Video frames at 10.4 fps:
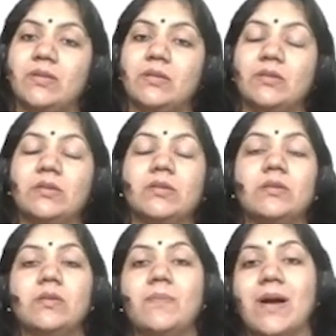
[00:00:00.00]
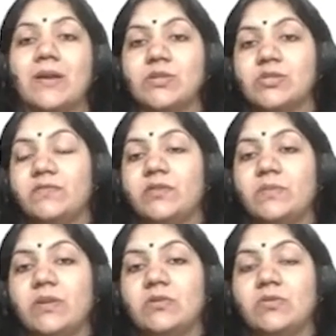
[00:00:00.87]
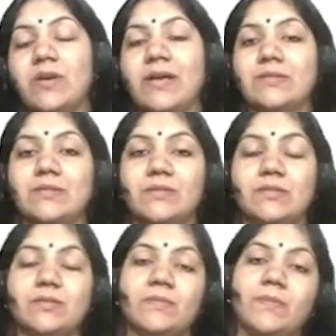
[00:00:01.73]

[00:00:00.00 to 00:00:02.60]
The partnership will be go as it is.